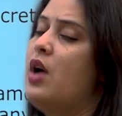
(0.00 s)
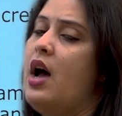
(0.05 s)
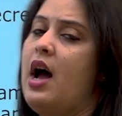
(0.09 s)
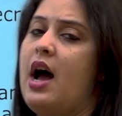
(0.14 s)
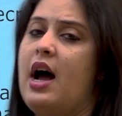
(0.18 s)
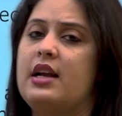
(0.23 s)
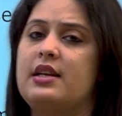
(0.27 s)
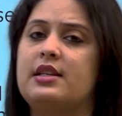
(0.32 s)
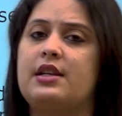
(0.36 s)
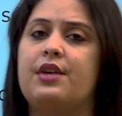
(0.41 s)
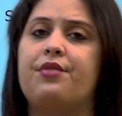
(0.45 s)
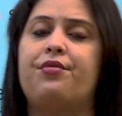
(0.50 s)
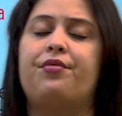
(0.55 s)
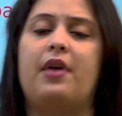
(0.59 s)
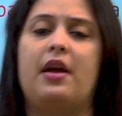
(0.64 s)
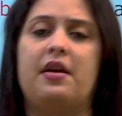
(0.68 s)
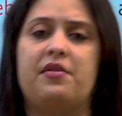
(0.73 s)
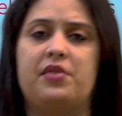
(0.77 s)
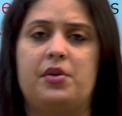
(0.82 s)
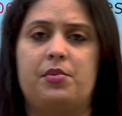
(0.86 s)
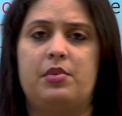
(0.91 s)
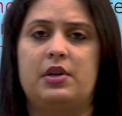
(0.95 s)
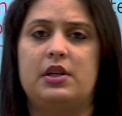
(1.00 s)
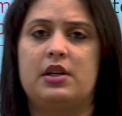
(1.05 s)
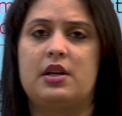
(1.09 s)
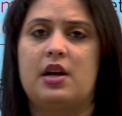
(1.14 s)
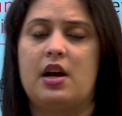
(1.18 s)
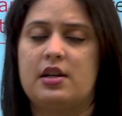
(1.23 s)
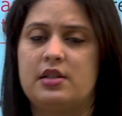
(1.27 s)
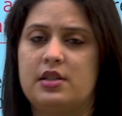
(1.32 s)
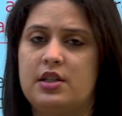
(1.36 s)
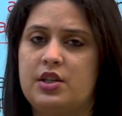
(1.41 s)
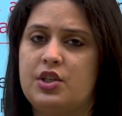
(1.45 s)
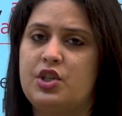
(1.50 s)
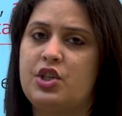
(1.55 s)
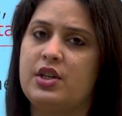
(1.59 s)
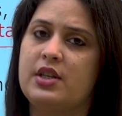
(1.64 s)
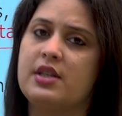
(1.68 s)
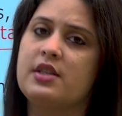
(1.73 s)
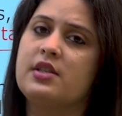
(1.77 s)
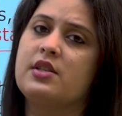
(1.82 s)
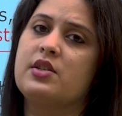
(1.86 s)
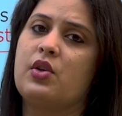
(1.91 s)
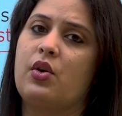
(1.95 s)
So under favorable
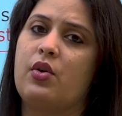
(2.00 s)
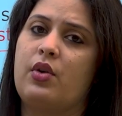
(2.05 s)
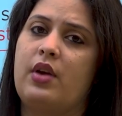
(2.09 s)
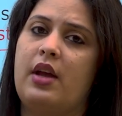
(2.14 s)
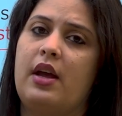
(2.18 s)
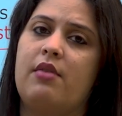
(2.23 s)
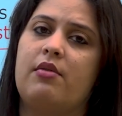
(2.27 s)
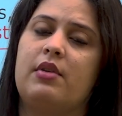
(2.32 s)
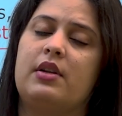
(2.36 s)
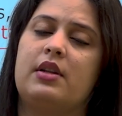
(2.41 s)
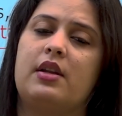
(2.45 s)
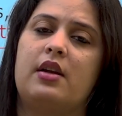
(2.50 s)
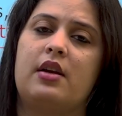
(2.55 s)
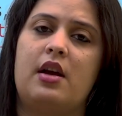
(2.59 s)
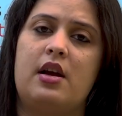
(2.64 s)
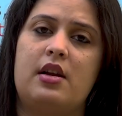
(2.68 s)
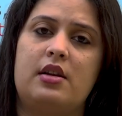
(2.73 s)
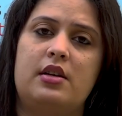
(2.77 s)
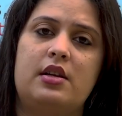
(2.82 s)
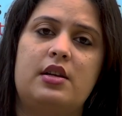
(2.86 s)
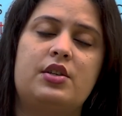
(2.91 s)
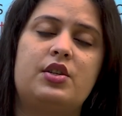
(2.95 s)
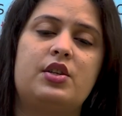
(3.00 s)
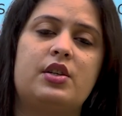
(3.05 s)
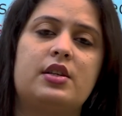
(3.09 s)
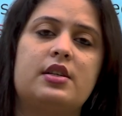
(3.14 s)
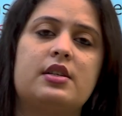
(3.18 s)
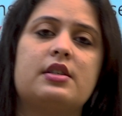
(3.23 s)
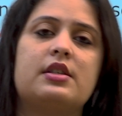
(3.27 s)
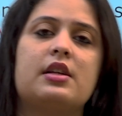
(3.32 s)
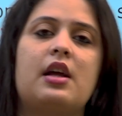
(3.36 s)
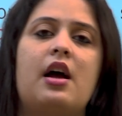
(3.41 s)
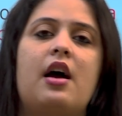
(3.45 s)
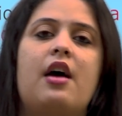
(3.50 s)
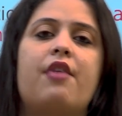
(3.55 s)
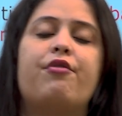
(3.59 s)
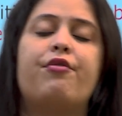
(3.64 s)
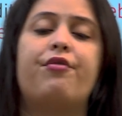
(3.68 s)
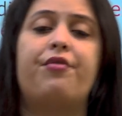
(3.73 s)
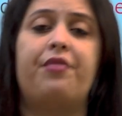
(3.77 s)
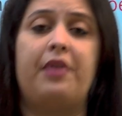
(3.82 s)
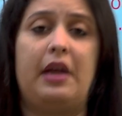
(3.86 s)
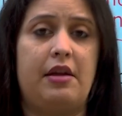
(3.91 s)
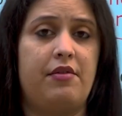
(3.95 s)
conditions, okay, when the conditions are
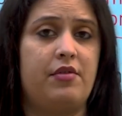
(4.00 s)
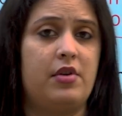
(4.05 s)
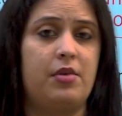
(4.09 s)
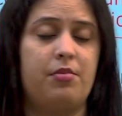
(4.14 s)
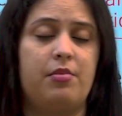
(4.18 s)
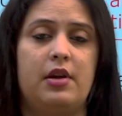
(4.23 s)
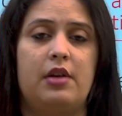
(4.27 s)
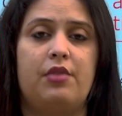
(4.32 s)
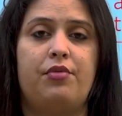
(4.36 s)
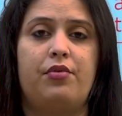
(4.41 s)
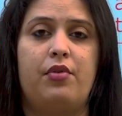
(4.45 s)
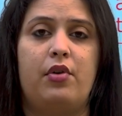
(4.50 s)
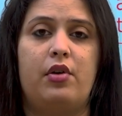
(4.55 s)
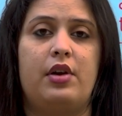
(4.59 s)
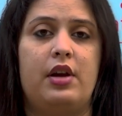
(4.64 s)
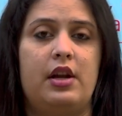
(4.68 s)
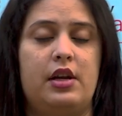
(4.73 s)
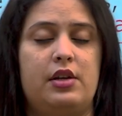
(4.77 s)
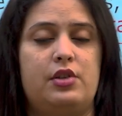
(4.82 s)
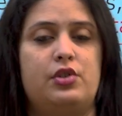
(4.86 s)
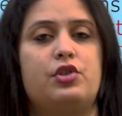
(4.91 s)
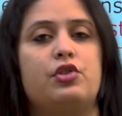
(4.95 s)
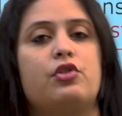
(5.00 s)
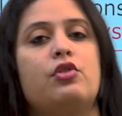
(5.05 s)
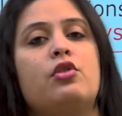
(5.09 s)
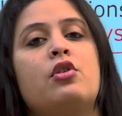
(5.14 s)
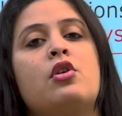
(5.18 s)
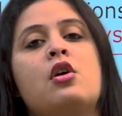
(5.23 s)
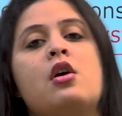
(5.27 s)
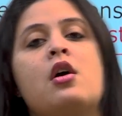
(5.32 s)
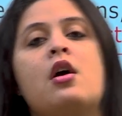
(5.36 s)
favorable for it to